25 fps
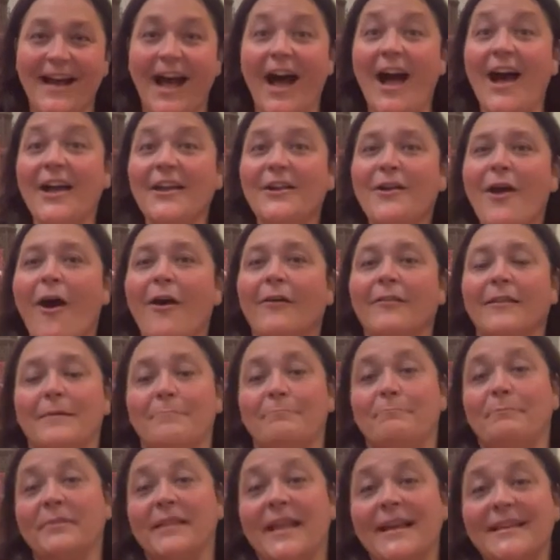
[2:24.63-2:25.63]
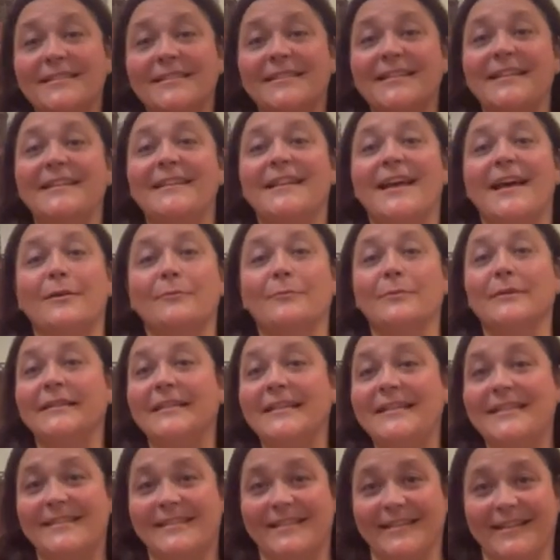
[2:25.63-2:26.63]
I call it blessing and
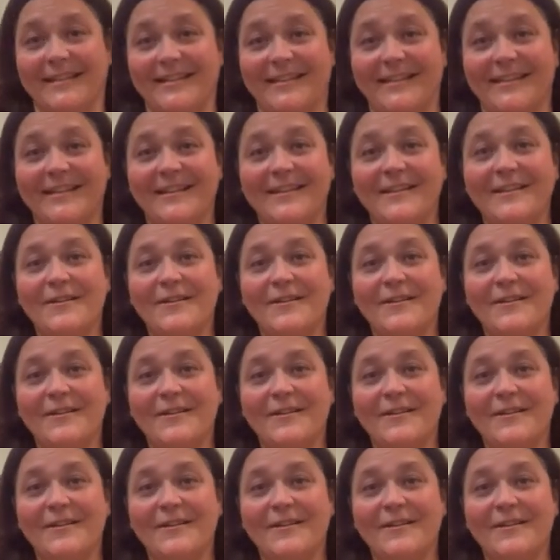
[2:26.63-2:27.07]
releasing.